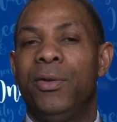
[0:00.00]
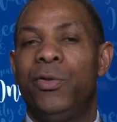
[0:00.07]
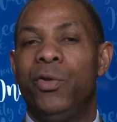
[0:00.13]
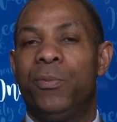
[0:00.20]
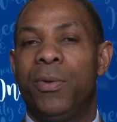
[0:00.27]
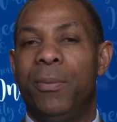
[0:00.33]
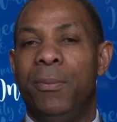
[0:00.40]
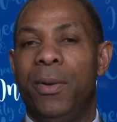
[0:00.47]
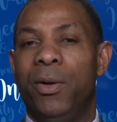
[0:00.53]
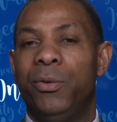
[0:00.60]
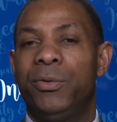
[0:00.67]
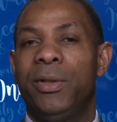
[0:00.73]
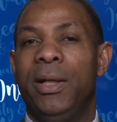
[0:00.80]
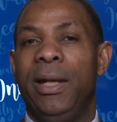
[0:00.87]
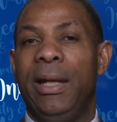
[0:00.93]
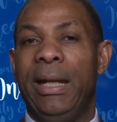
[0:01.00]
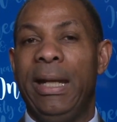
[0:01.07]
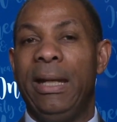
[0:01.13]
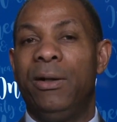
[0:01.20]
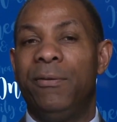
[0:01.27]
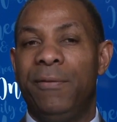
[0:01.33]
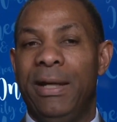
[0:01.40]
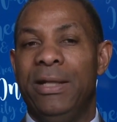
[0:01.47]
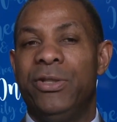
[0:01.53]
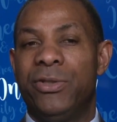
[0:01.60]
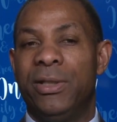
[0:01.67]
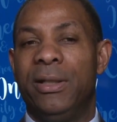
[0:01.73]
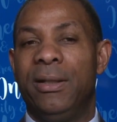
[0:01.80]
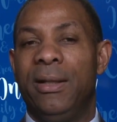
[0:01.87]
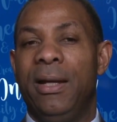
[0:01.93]
to promote
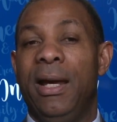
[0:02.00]
innovation.